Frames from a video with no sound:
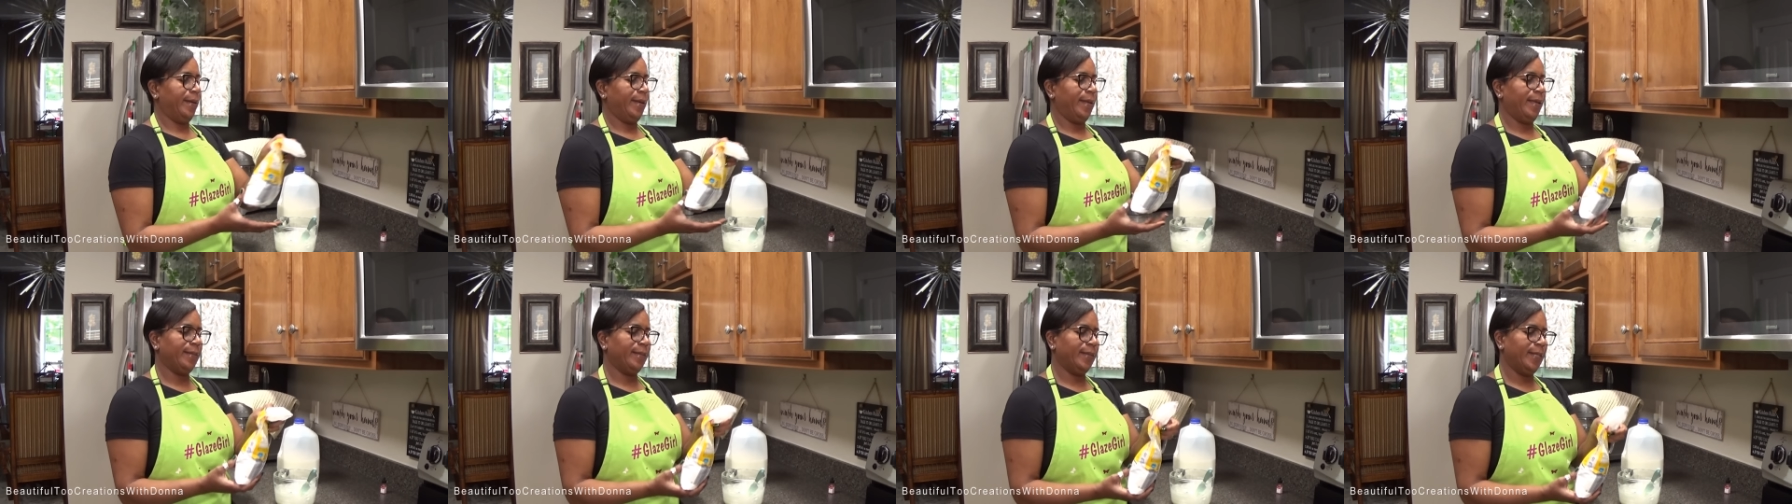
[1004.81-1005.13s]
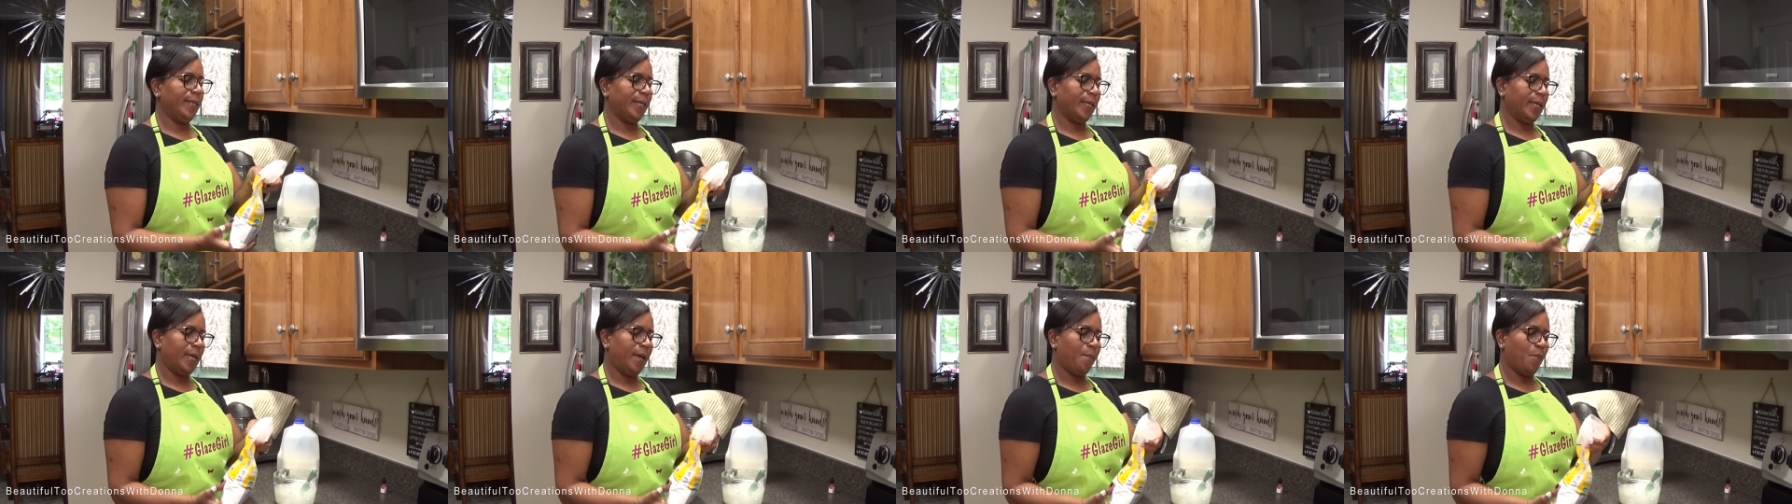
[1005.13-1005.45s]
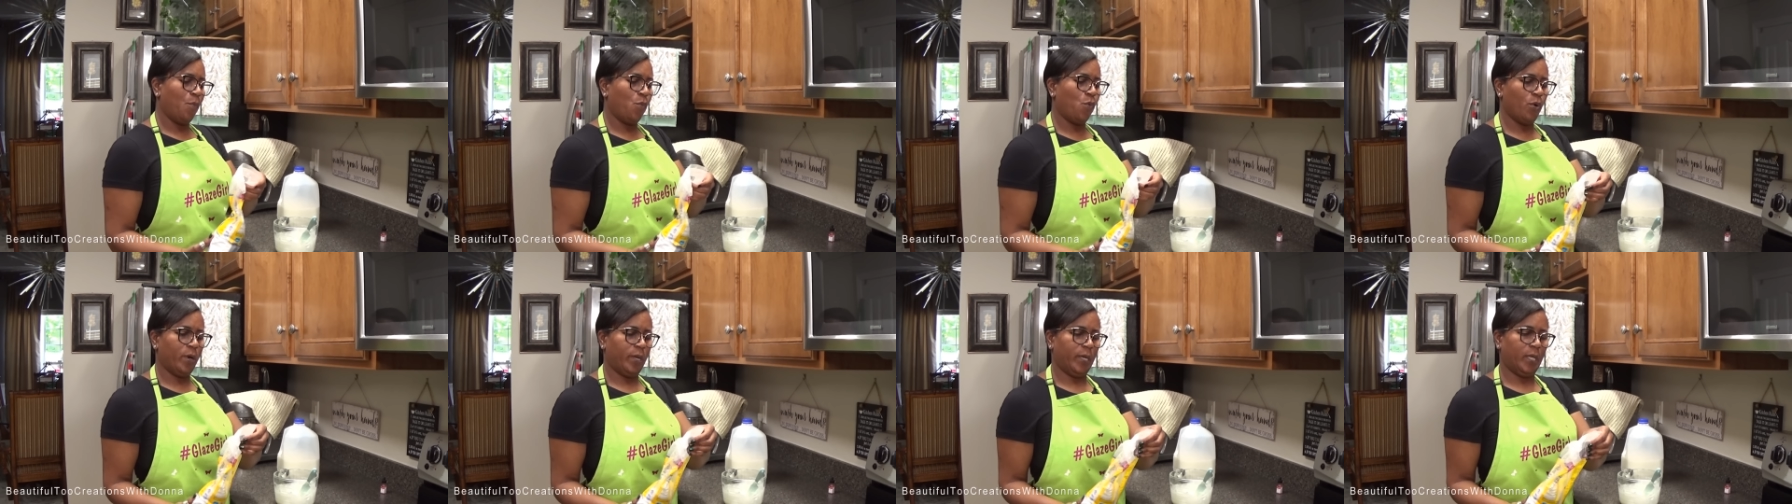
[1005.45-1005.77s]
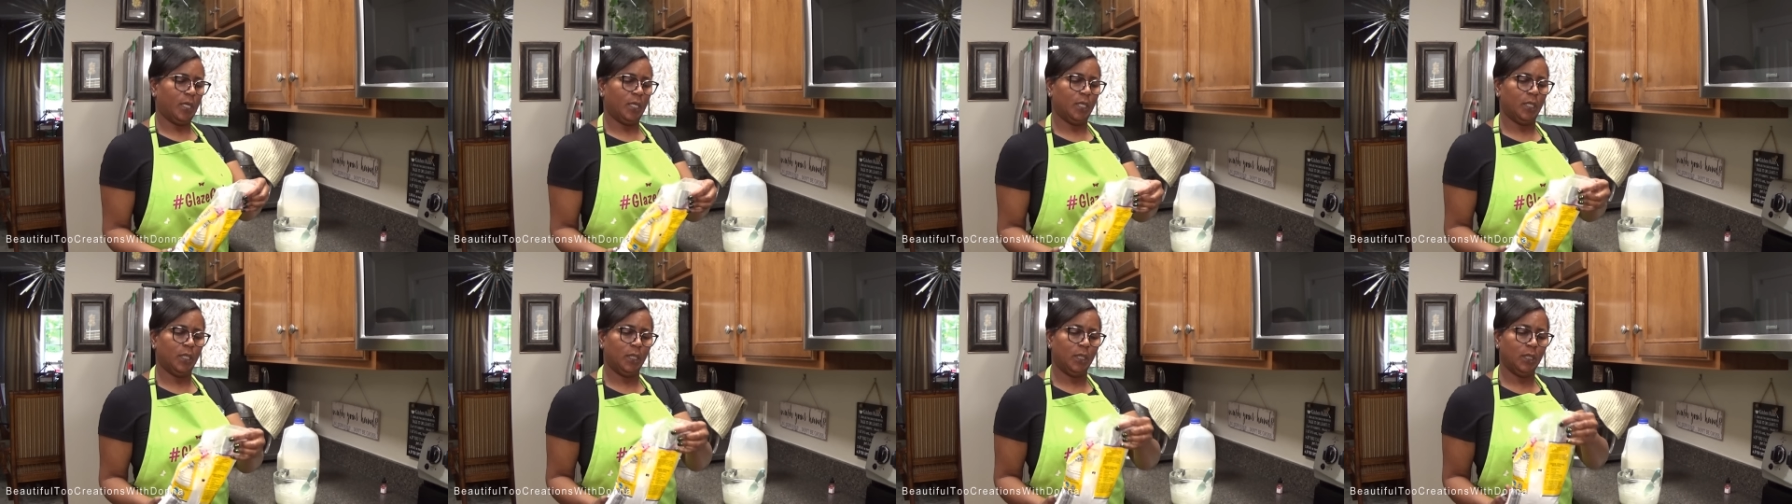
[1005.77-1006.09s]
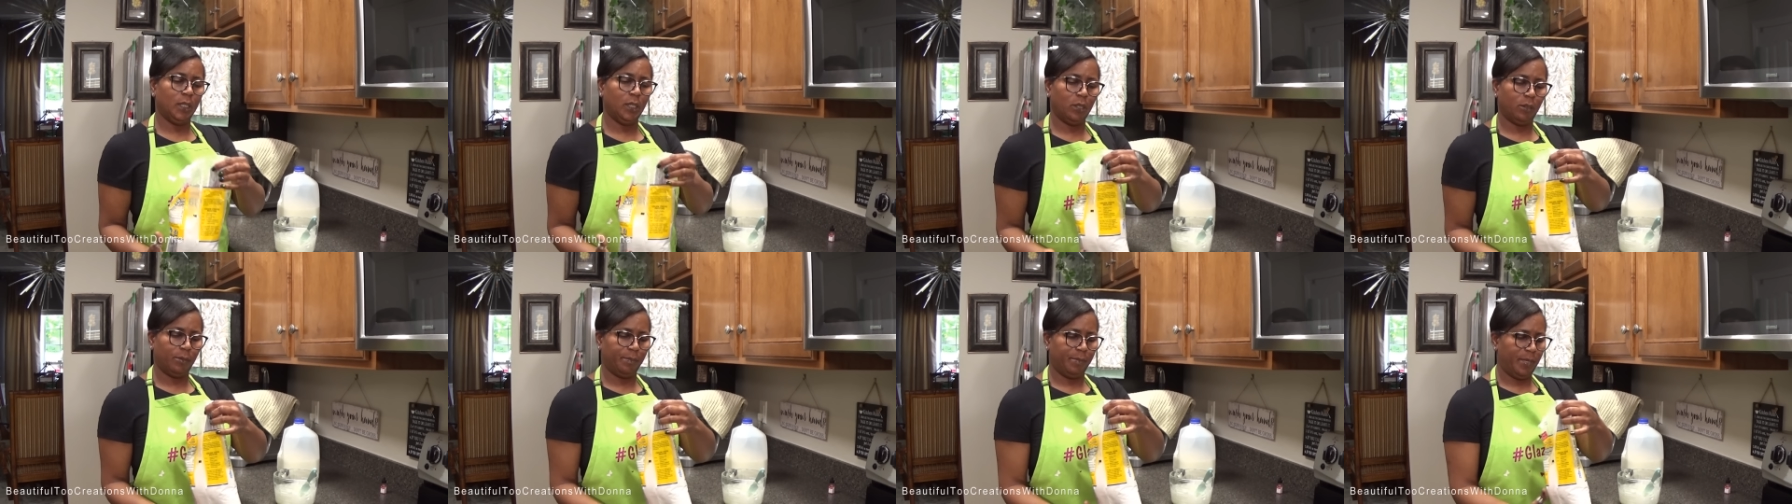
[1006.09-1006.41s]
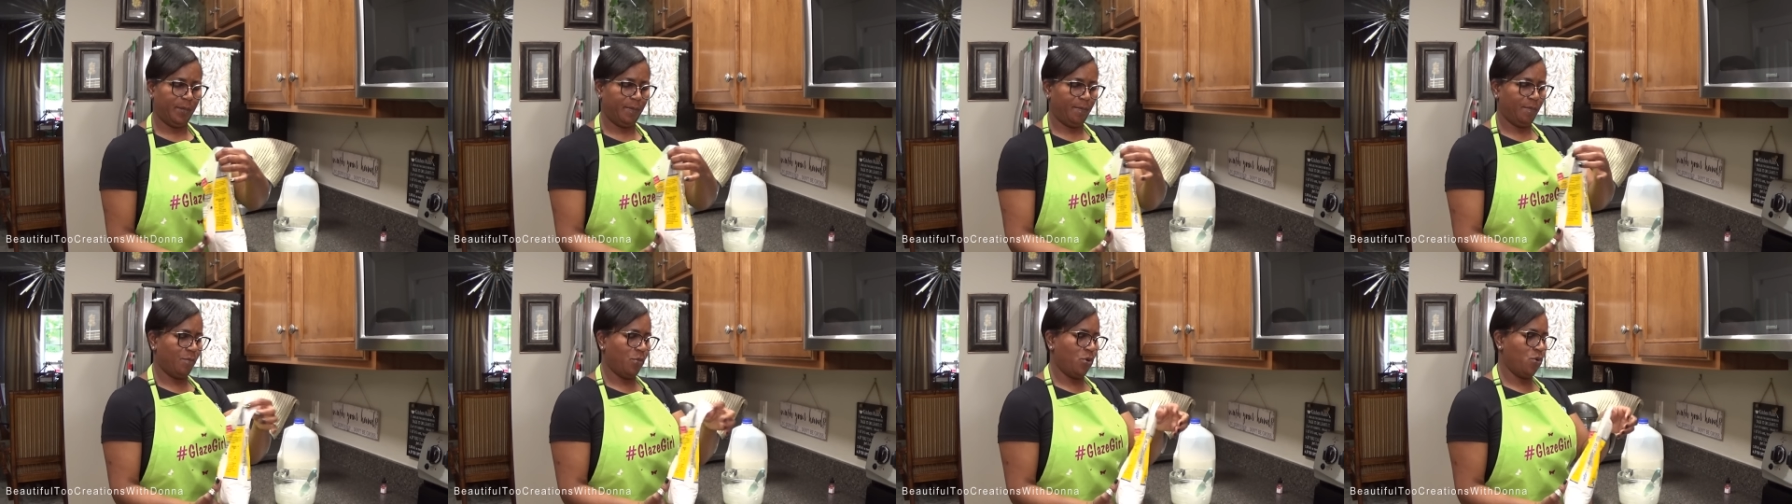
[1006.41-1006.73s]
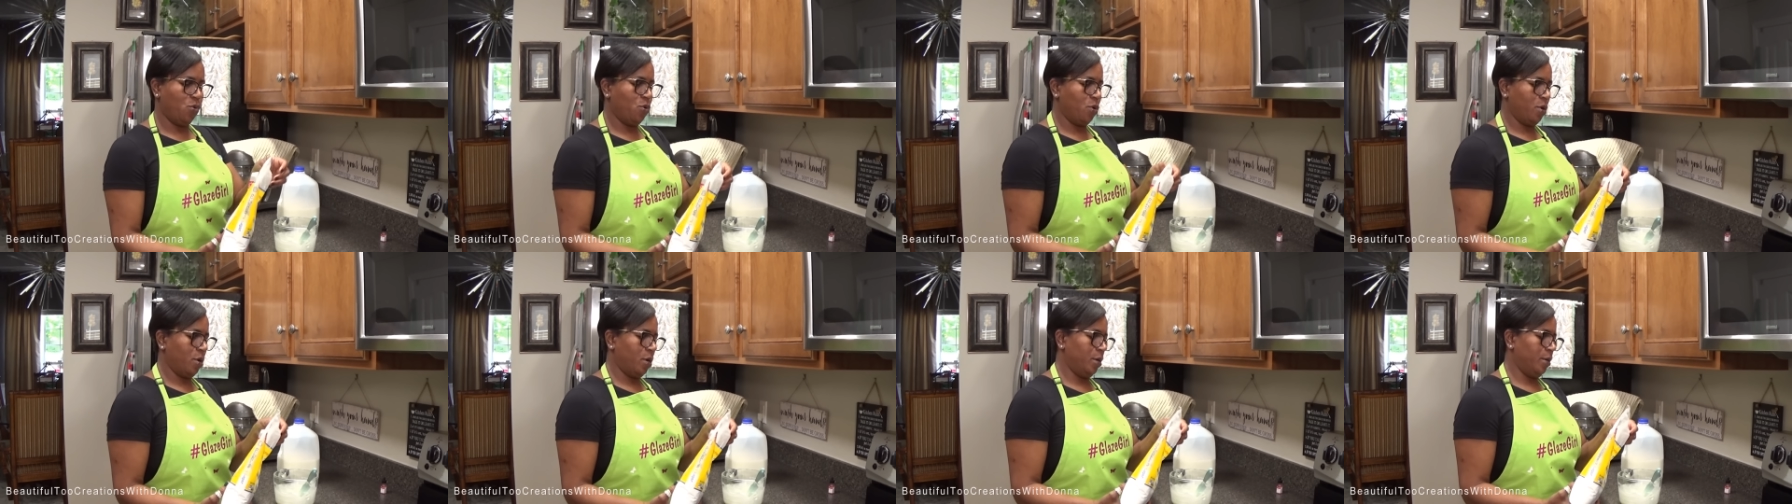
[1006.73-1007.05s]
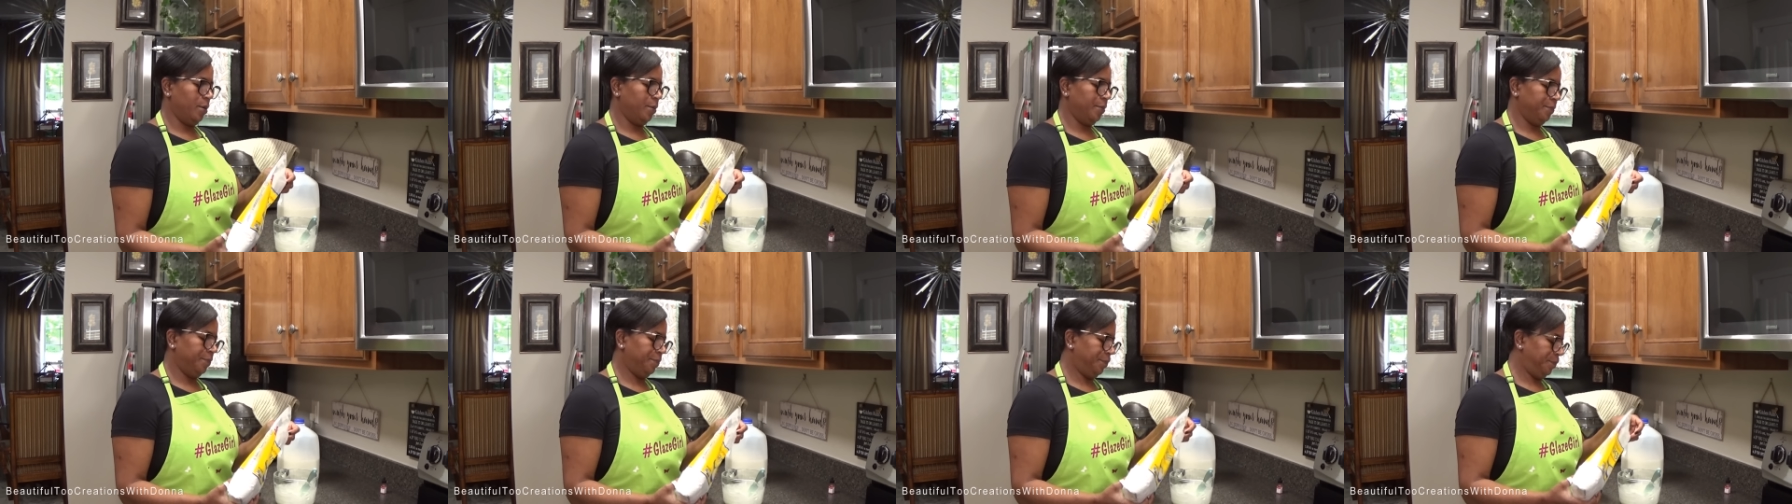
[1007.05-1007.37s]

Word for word: And I think I'm wanting a little bit more